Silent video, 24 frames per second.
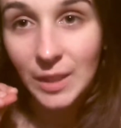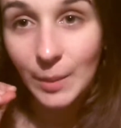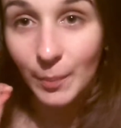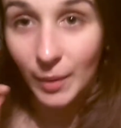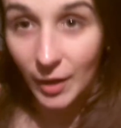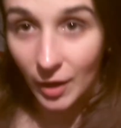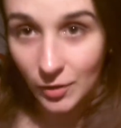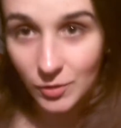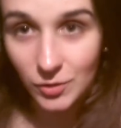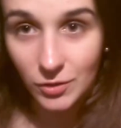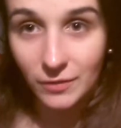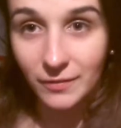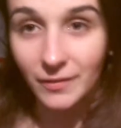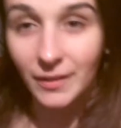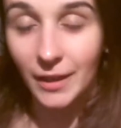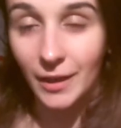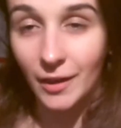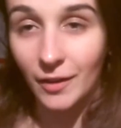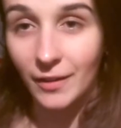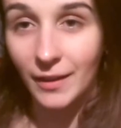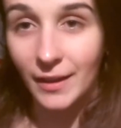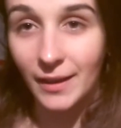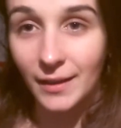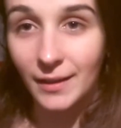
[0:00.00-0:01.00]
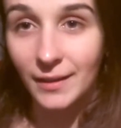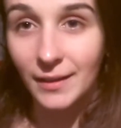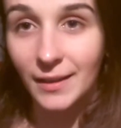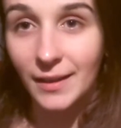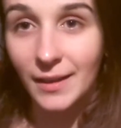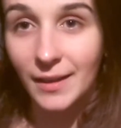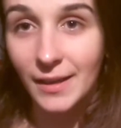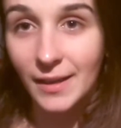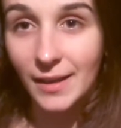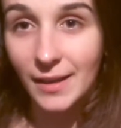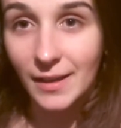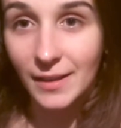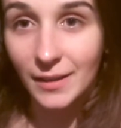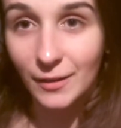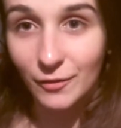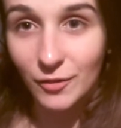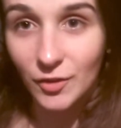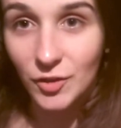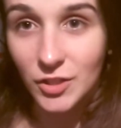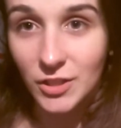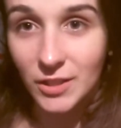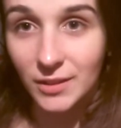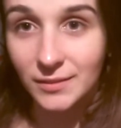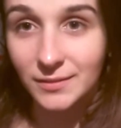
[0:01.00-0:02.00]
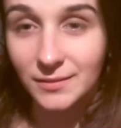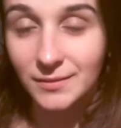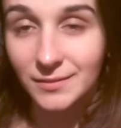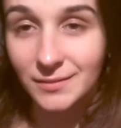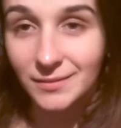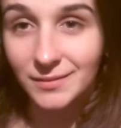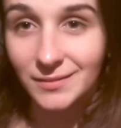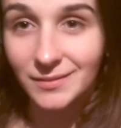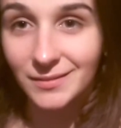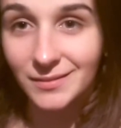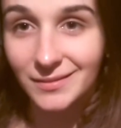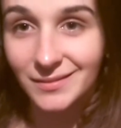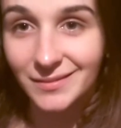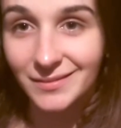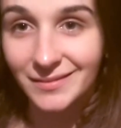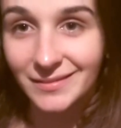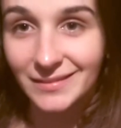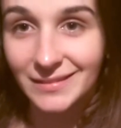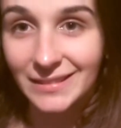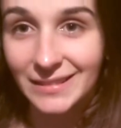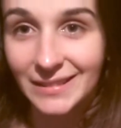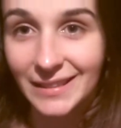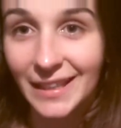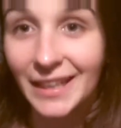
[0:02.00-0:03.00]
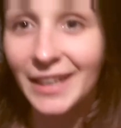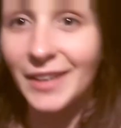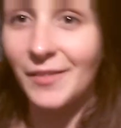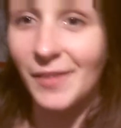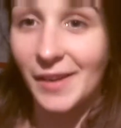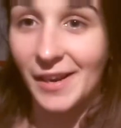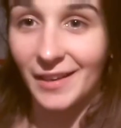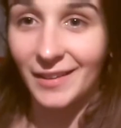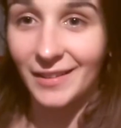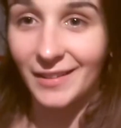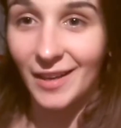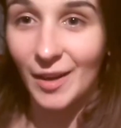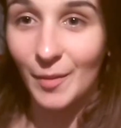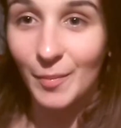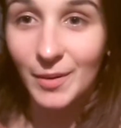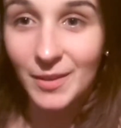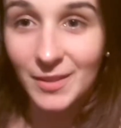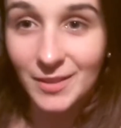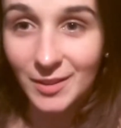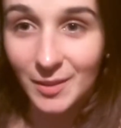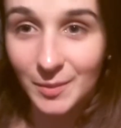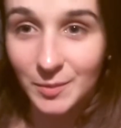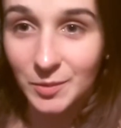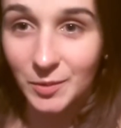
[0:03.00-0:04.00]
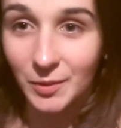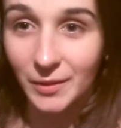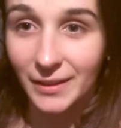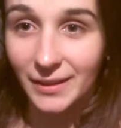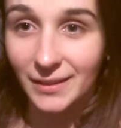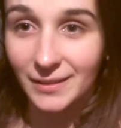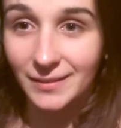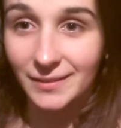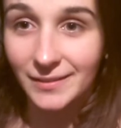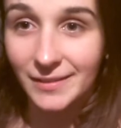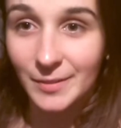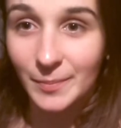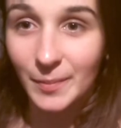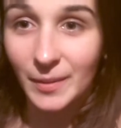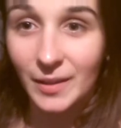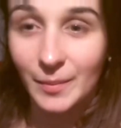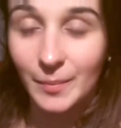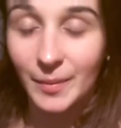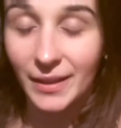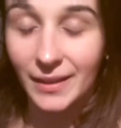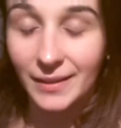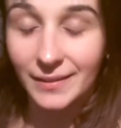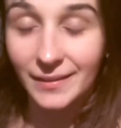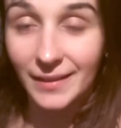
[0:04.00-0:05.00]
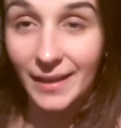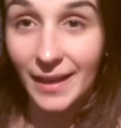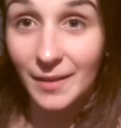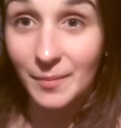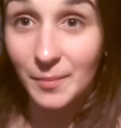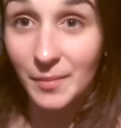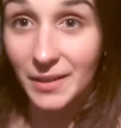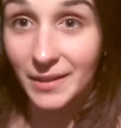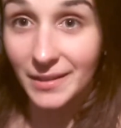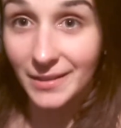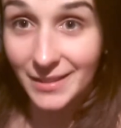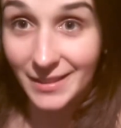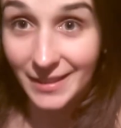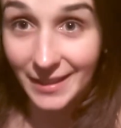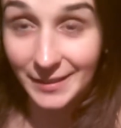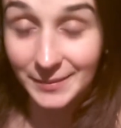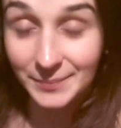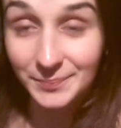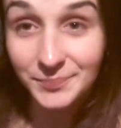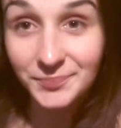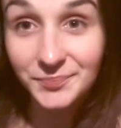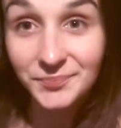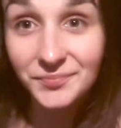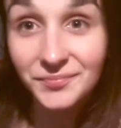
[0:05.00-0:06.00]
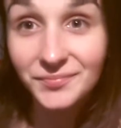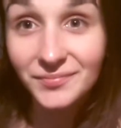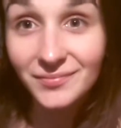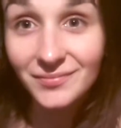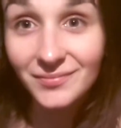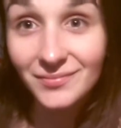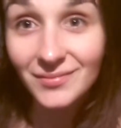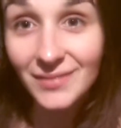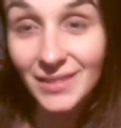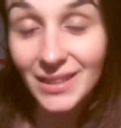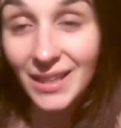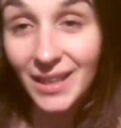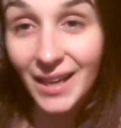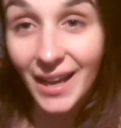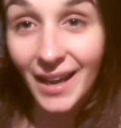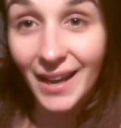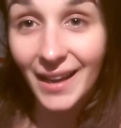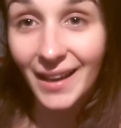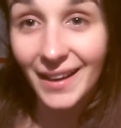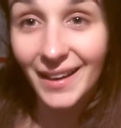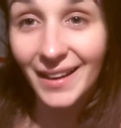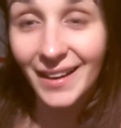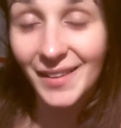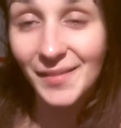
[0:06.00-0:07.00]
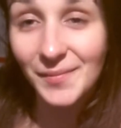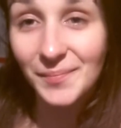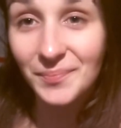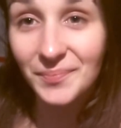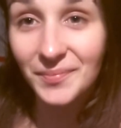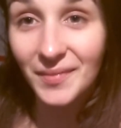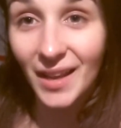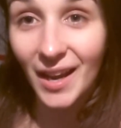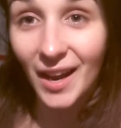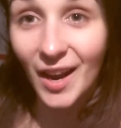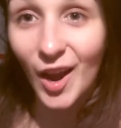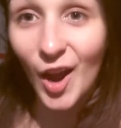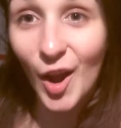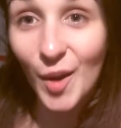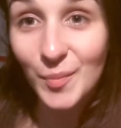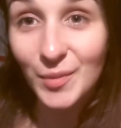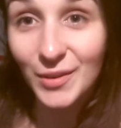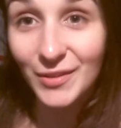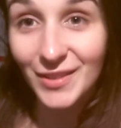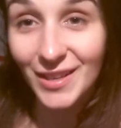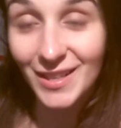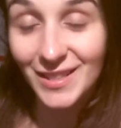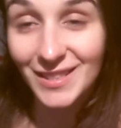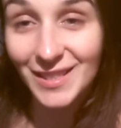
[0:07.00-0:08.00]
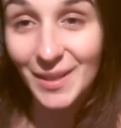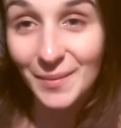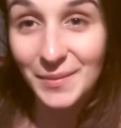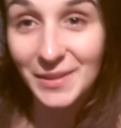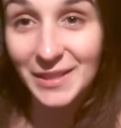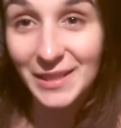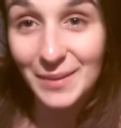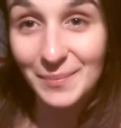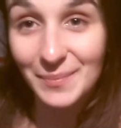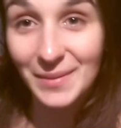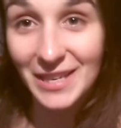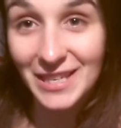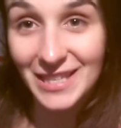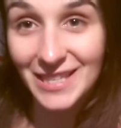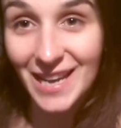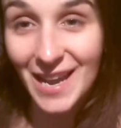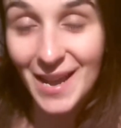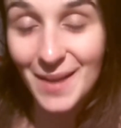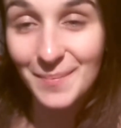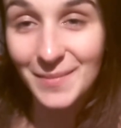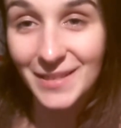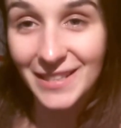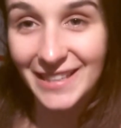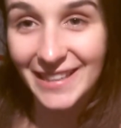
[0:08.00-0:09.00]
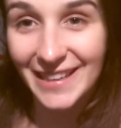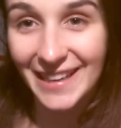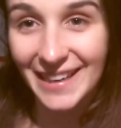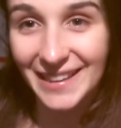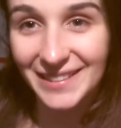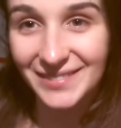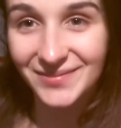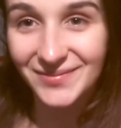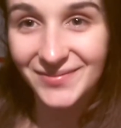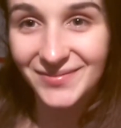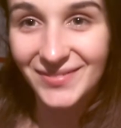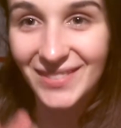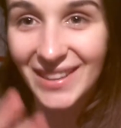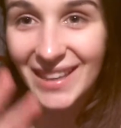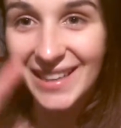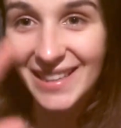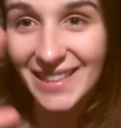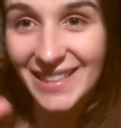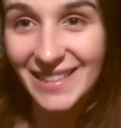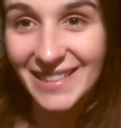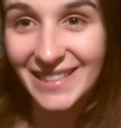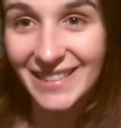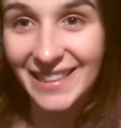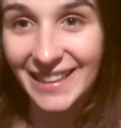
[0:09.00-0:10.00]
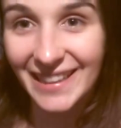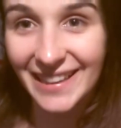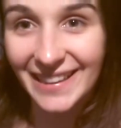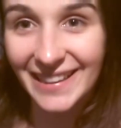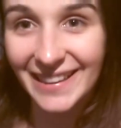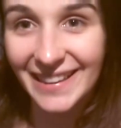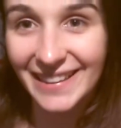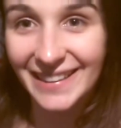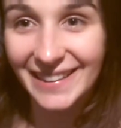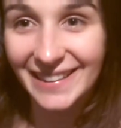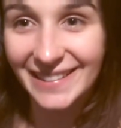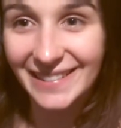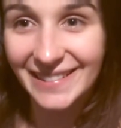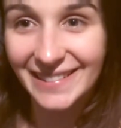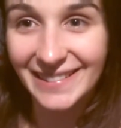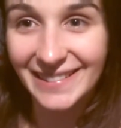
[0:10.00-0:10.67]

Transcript: But I'll do a video of that in the future. Anyway, I better stop talking. It's been about 8 minutes now. I hope you've done something that makes you happy today. See ya.